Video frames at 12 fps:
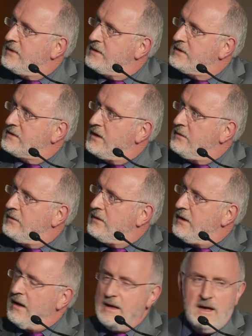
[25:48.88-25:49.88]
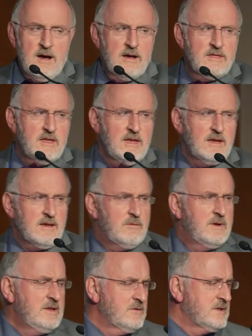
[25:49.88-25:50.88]
So I think
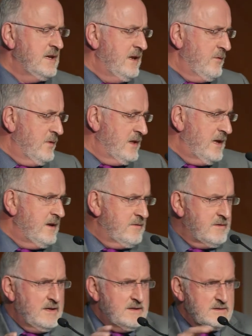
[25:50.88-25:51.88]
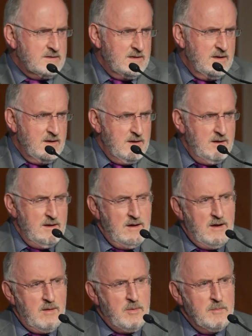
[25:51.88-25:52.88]
when you're dealing with any of these
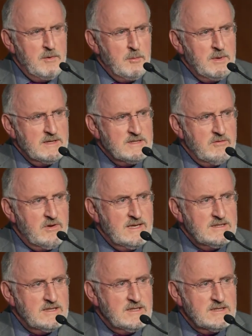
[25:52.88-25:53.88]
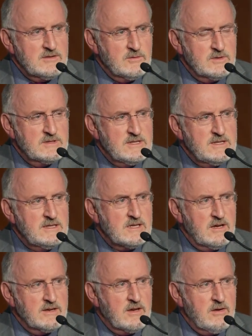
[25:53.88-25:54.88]
hypermobility-related disorders, it is
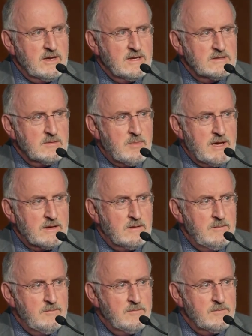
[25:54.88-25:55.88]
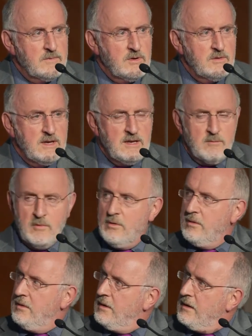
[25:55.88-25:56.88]
like going into battle. You need
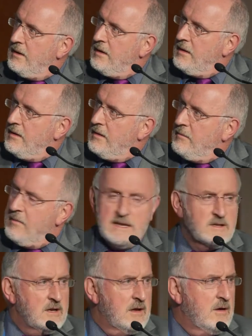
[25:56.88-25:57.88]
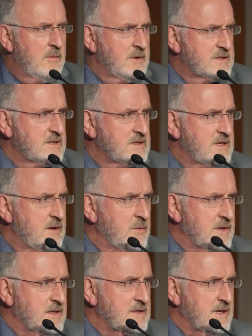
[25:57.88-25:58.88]
more mental armor to deal
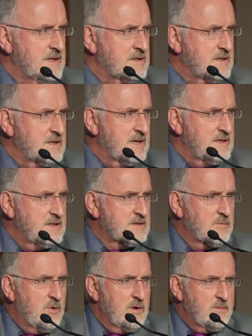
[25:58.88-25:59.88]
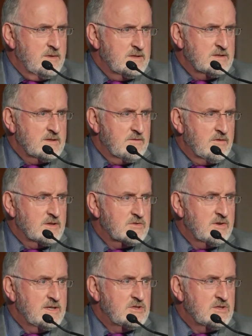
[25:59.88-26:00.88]
with the day-to-day disappointments and
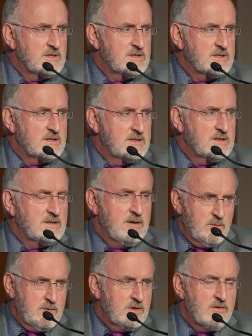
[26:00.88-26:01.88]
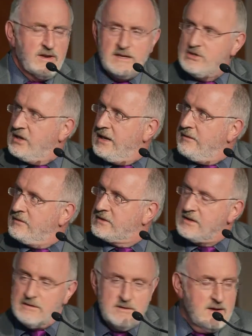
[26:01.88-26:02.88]
frustrations and to with your energy levels.
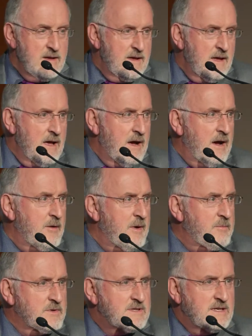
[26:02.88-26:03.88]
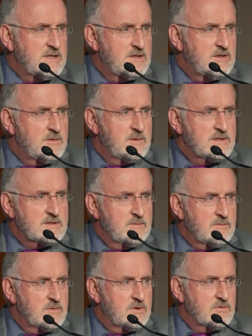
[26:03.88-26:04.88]
So I hope I presented you with
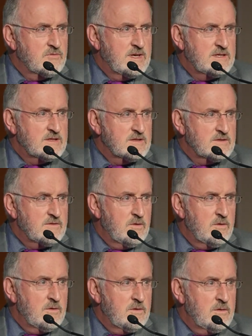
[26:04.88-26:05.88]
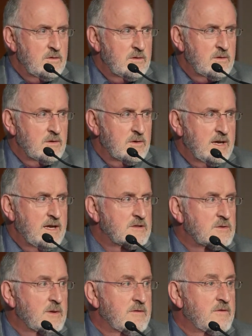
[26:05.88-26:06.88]
some good reasons for looking
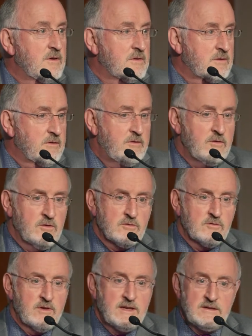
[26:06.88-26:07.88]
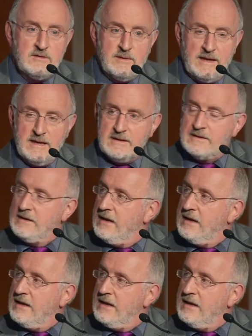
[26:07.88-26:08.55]
into it further if you're not already doing it.